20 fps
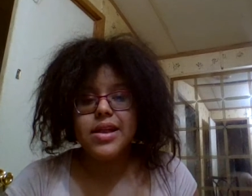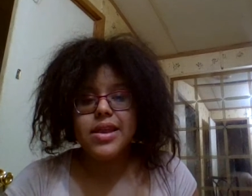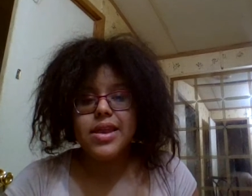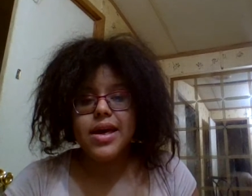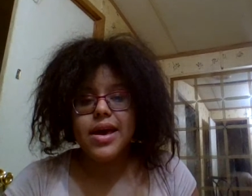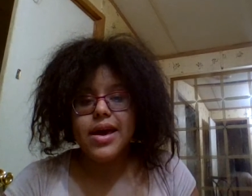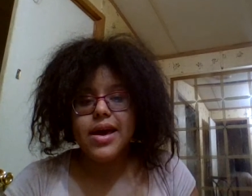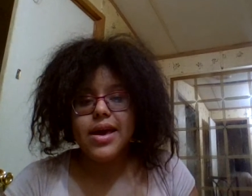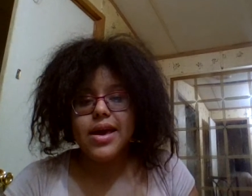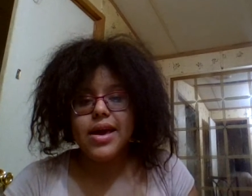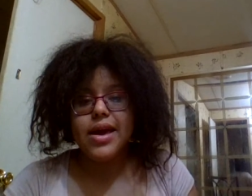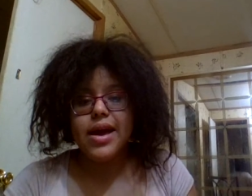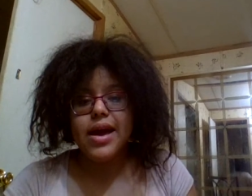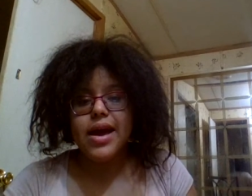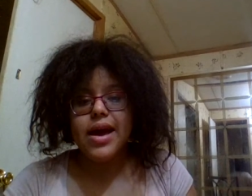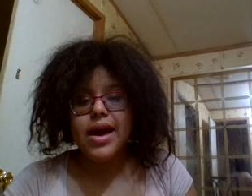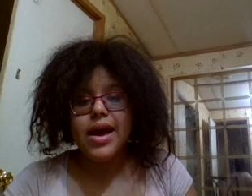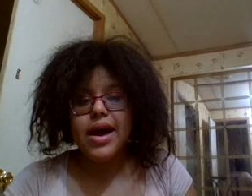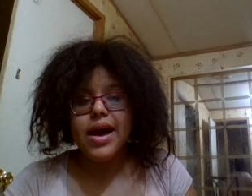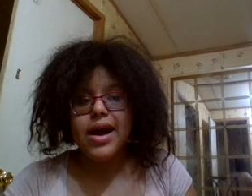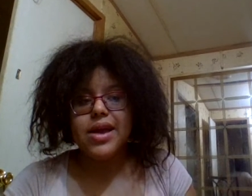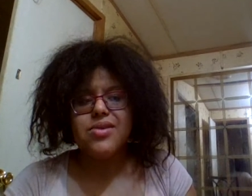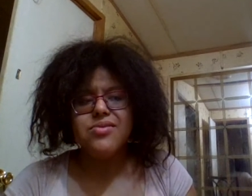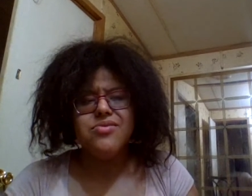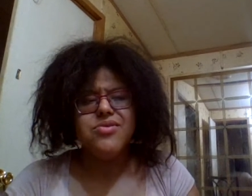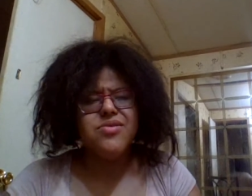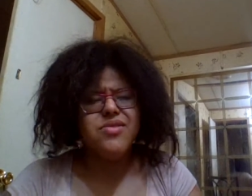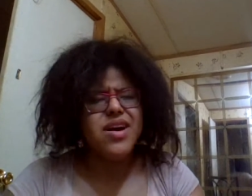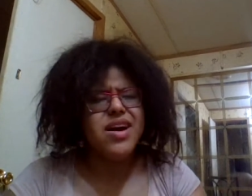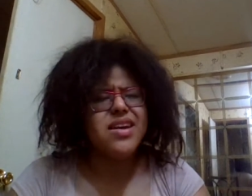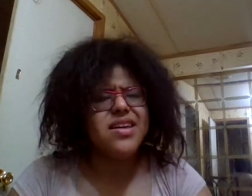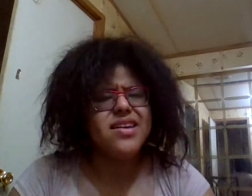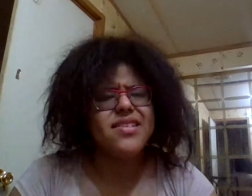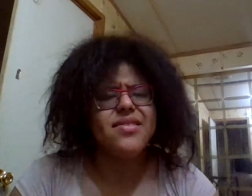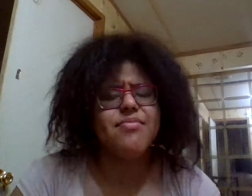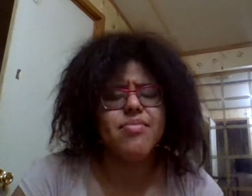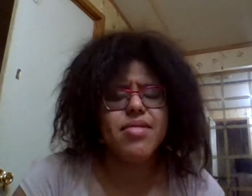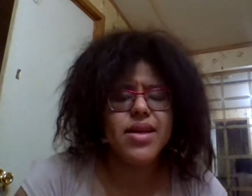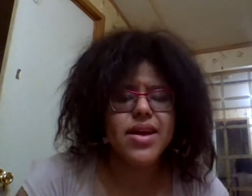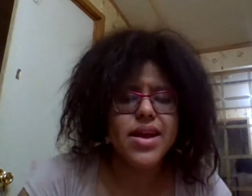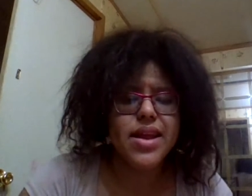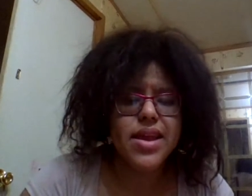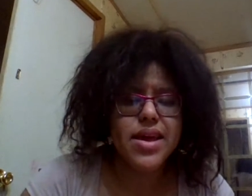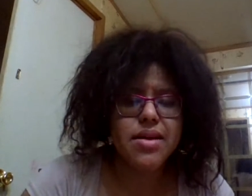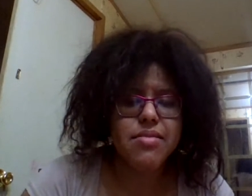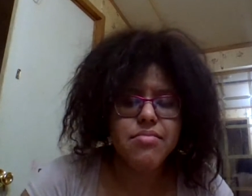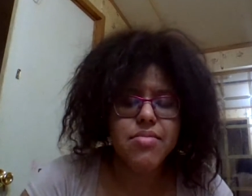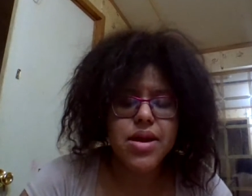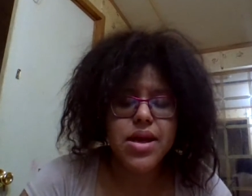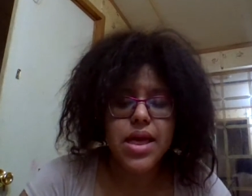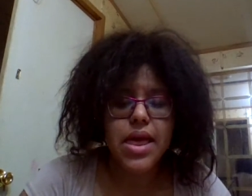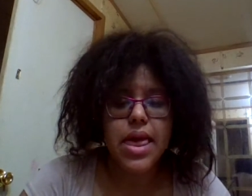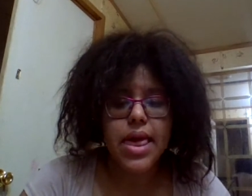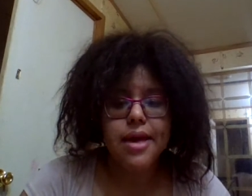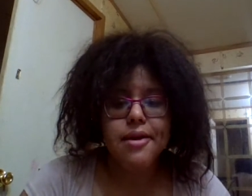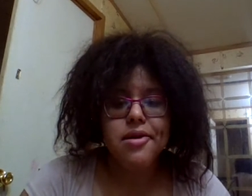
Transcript: like I don't know how to explain it, but